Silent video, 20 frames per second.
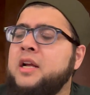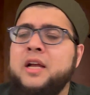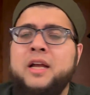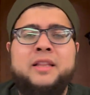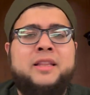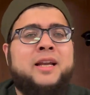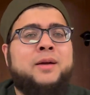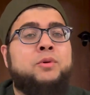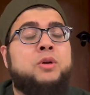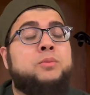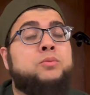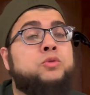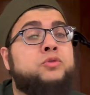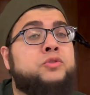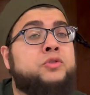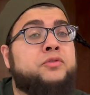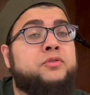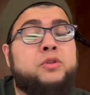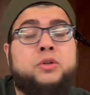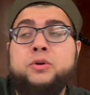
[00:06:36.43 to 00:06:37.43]
And then I want to move
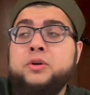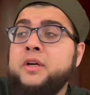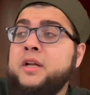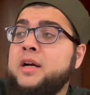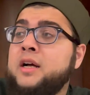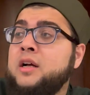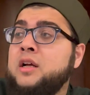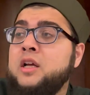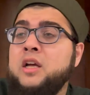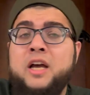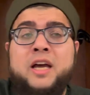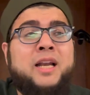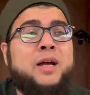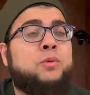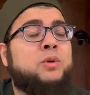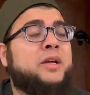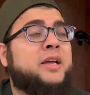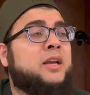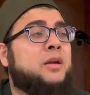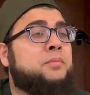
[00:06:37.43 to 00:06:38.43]
to Florida and I
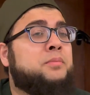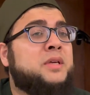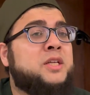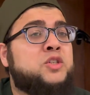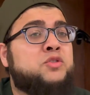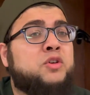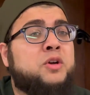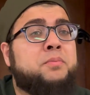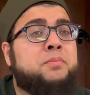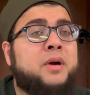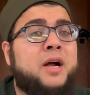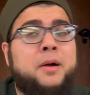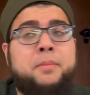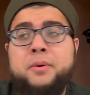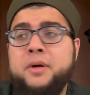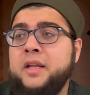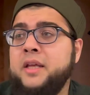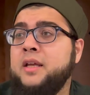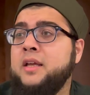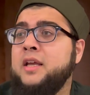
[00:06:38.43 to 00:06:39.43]
want to get a beachfront
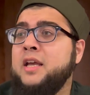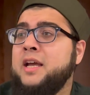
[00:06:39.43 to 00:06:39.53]
property